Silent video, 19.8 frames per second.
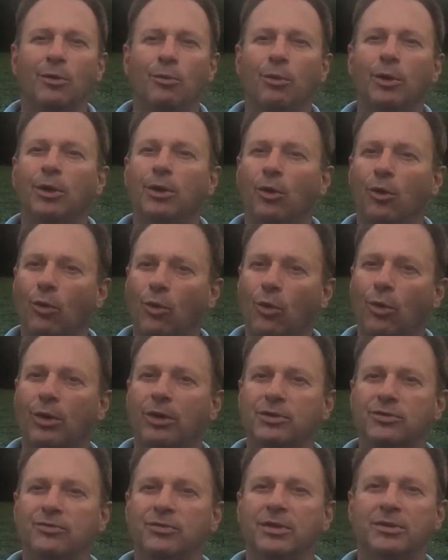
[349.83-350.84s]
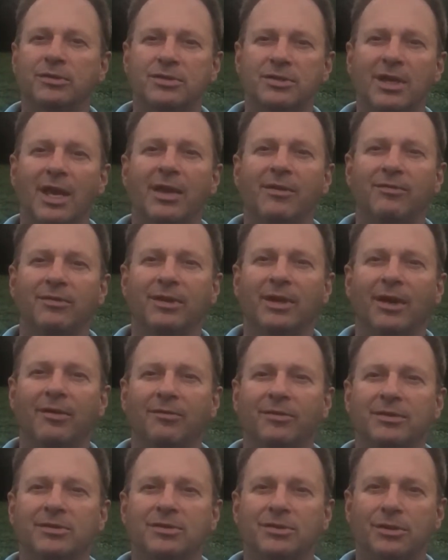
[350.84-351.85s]
where your horse feels safe
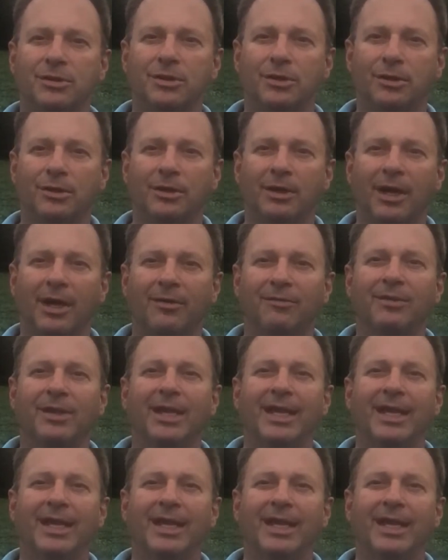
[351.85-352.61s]
enough and secure enough